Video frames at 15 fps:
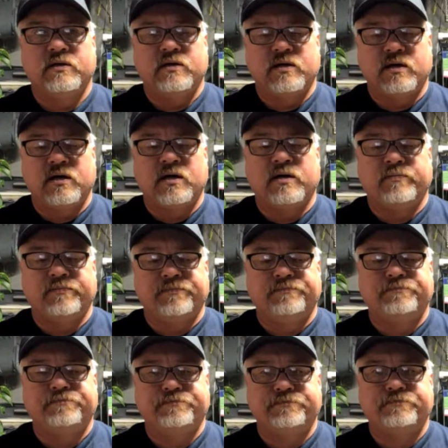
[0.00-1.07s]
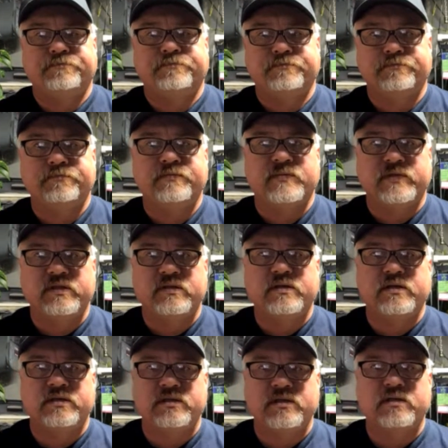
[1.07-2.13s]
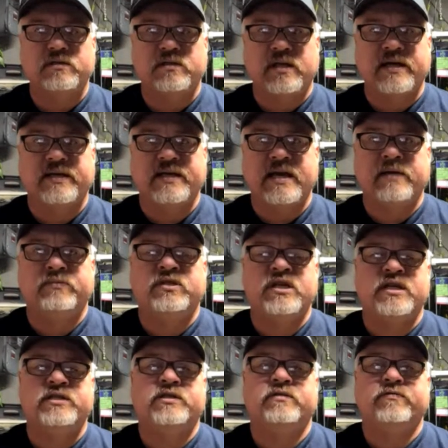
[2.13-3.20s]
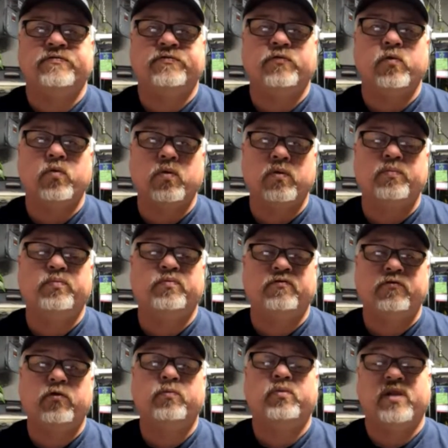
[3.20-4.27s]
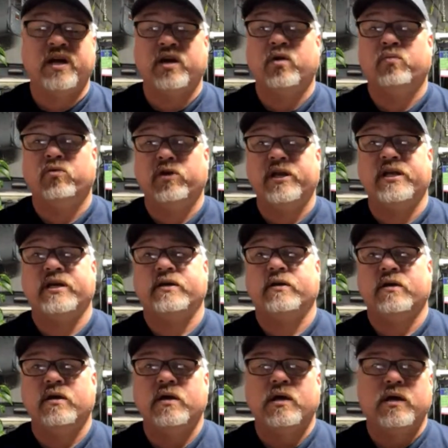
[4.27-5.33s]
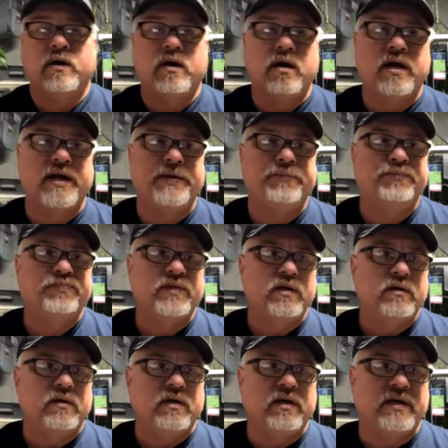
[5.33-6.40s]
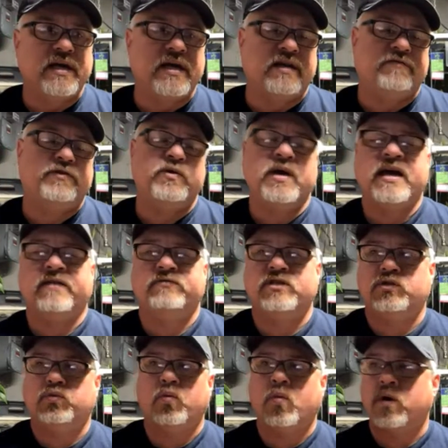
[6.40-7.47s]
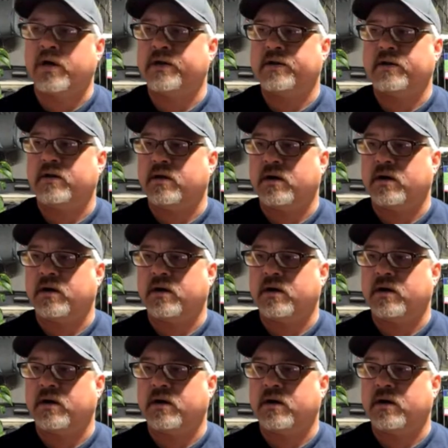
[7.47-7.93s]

um, this is like game changing for pleco breeding. All right. Again, if you have just one